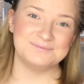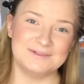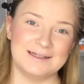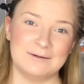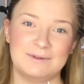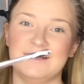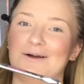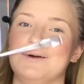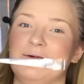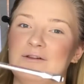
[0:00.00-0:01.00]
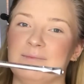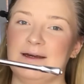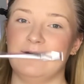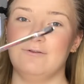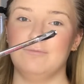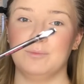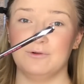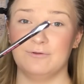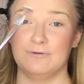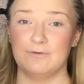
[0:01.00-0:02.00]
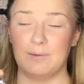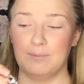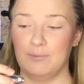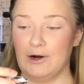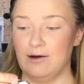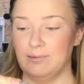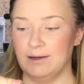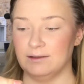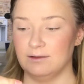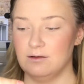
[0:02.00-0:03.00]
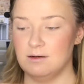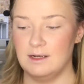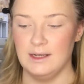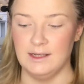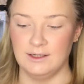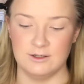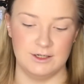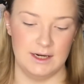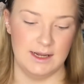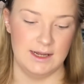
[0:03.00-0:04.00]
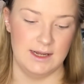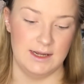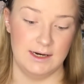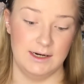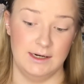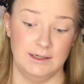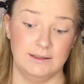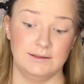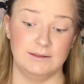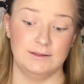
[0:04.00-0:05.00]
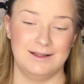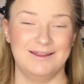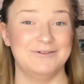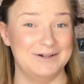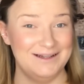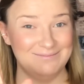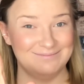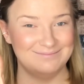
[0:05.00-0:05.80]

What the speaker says: Now I'm going to go in with my Goof Proof brow pencil in shade 3.